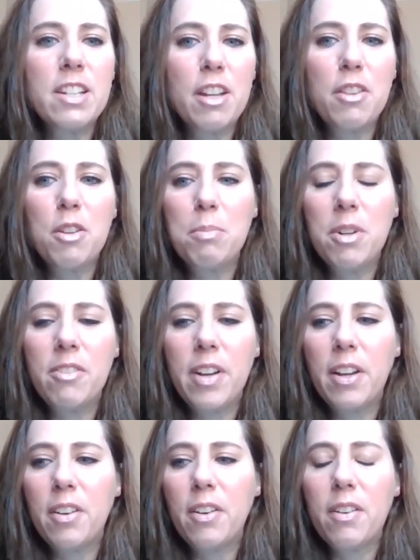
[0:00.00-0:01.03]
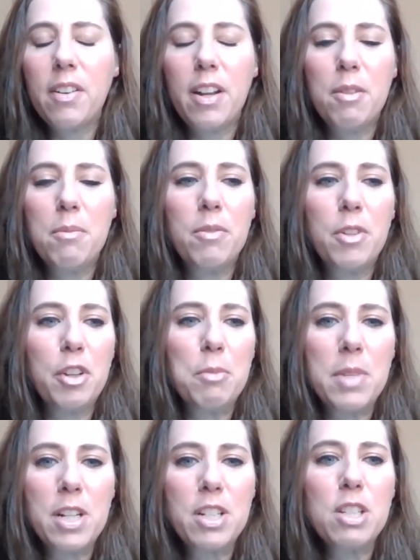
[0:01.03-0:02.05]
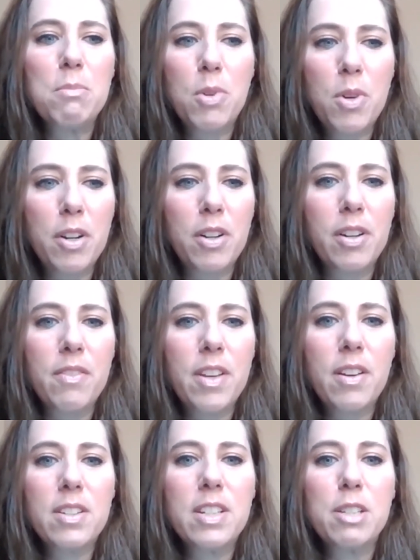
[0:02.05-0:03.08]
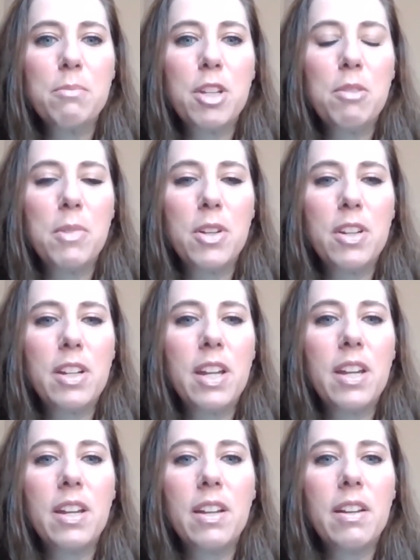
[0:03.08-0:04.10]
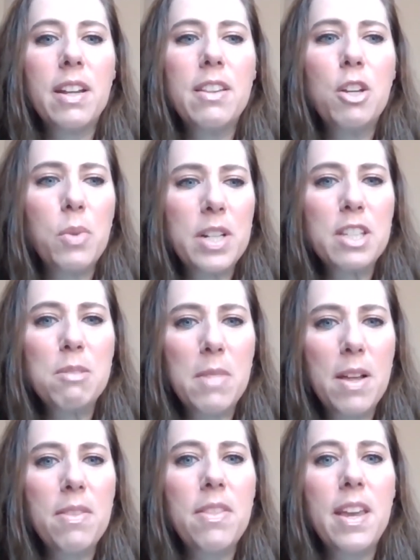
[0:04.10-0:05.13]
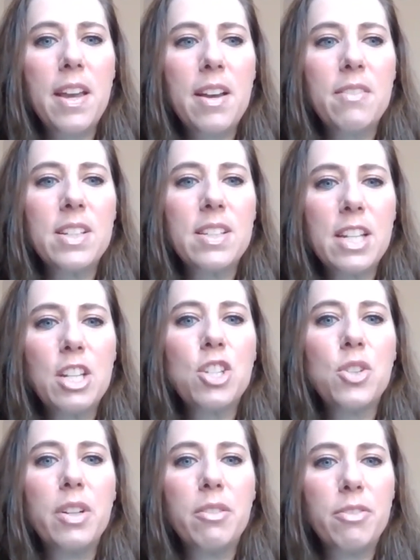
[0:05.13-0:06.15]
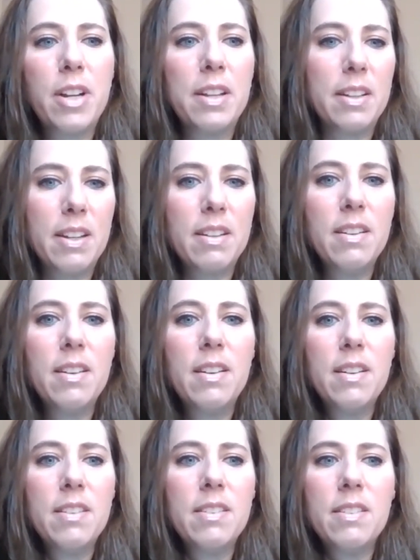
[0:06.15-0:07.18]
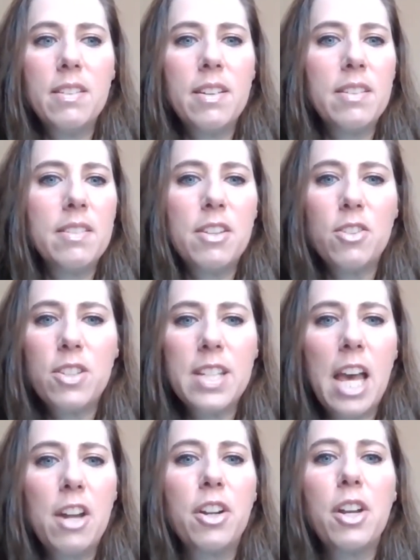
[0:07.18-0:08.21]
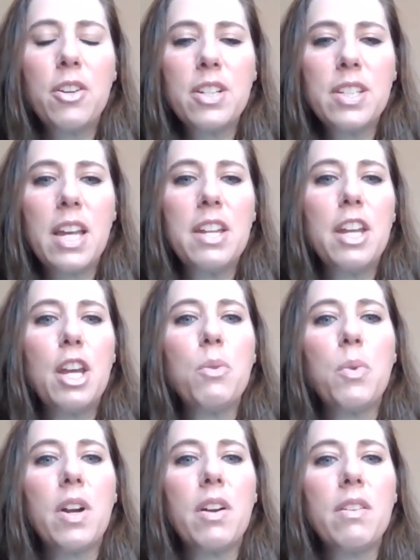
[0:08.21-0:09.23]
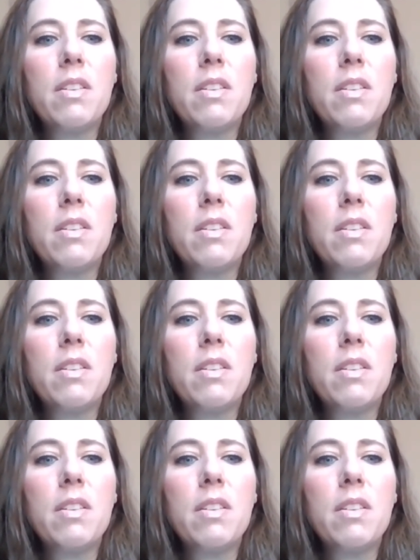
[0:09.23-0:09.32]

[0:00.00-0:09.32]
another provider, a really big supporter of the autism community. And I think once a month they have a sensory friendly, either Saturday or Sunday, where,